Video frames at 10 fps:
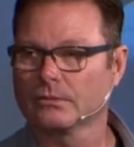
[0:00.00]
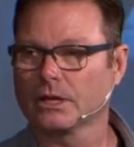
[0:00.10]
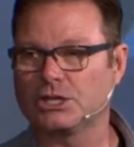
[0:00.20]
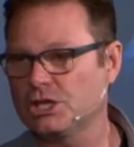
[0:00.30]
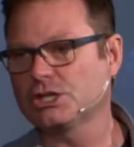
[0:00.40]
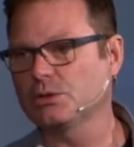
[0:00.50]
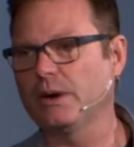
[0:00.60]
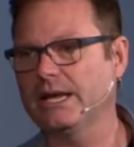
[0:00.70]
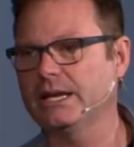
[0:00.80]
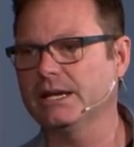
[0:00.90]
It's just the
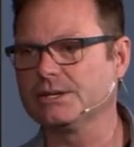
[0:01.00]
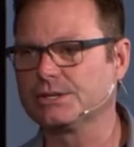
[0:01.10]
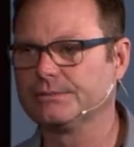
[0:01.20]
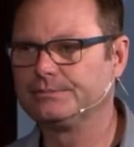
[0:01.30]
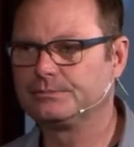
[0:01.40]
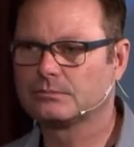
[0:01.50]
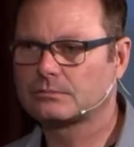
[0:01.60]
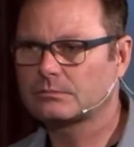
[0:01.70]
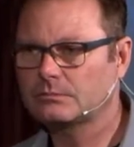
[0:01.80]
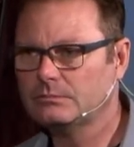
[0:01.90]
way it is.
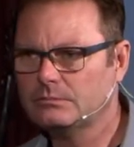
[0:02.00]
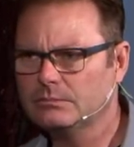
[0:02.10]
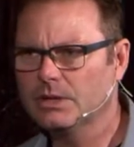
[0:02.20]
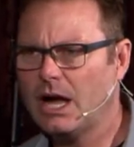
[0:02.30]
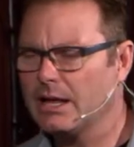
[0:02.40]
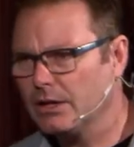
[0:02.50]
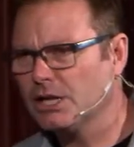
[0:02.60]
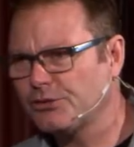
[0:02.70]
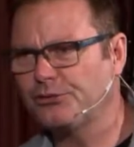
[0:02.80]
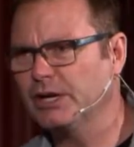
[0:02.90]
I
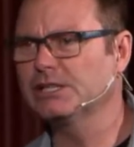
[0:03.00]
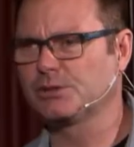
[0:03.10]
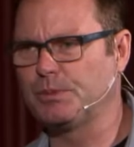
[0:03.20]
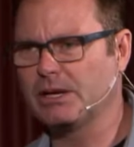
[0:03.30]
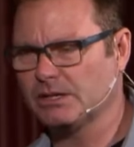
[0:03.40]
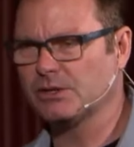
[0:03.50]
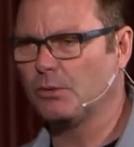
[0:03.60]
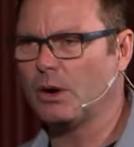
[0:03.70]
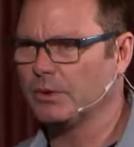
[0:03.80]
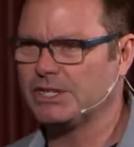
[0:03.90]
lost friends because of
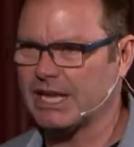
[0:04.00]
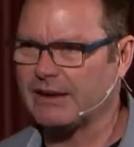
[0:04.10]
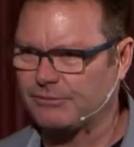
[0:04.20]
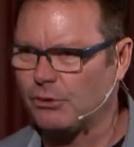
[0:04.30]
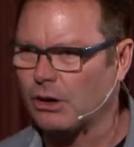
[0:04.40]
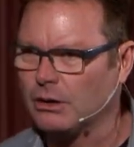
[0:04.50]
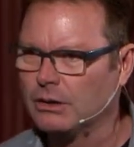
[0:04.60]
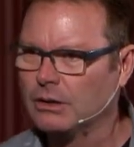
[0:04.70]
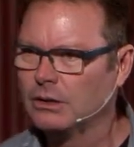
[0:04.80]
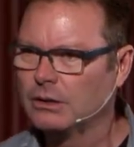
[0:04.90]
what we stand for
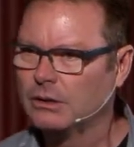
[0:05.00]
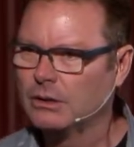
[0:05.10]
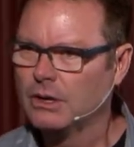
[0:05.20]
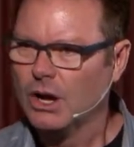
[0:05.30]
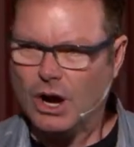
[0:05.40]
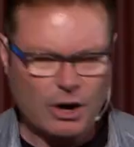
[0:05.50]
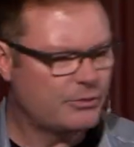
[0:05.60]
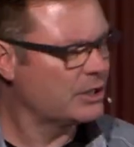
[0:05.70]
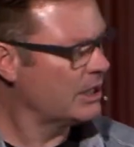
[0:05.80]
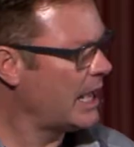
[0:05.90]
over the